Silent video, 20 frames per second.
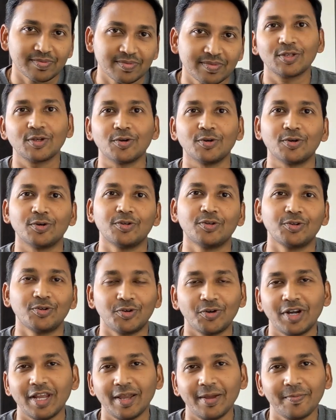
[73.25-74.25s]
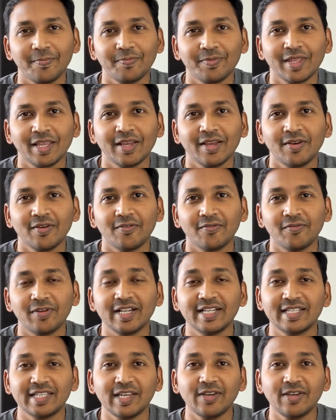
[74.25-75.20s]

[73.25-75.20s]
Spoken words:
So, today, we'll